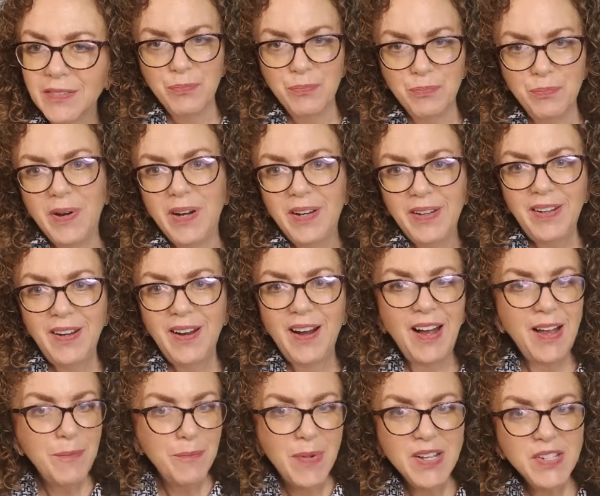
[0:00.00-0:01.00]
But
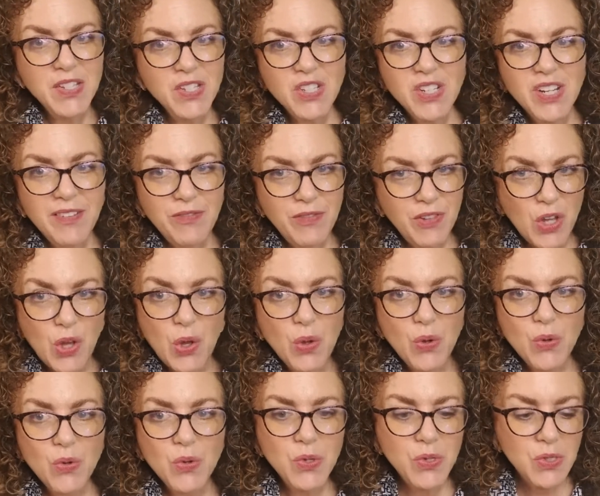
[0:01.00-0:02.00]
I must have
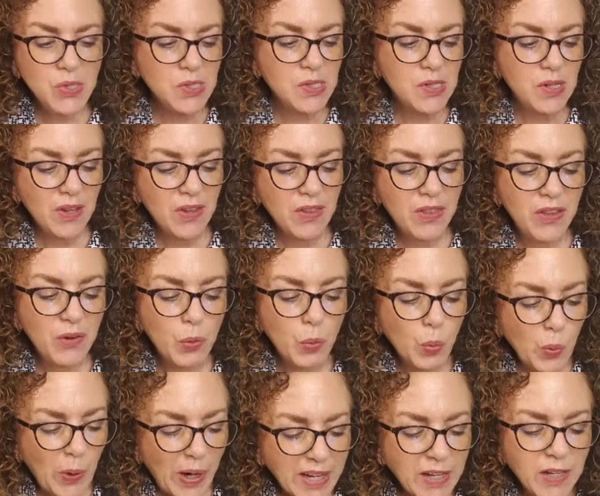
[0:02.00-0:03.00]
used the
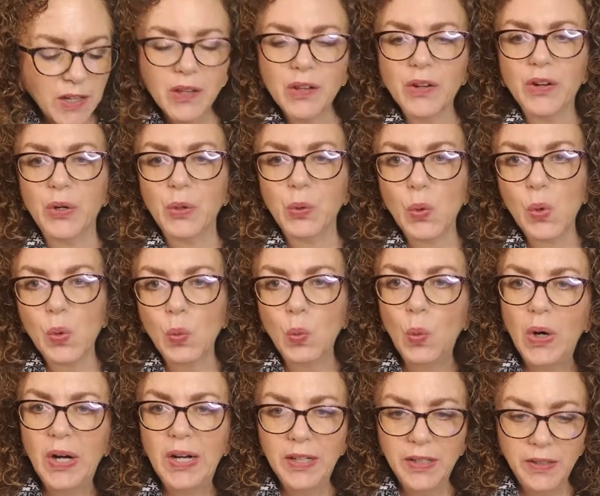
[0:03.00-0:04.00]
regular
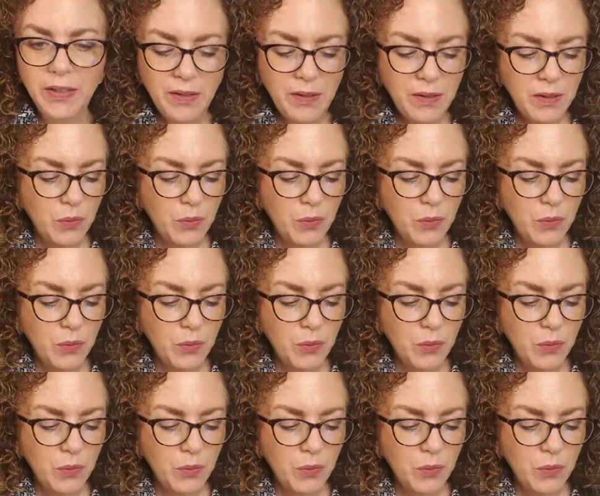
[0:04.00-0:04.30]
one,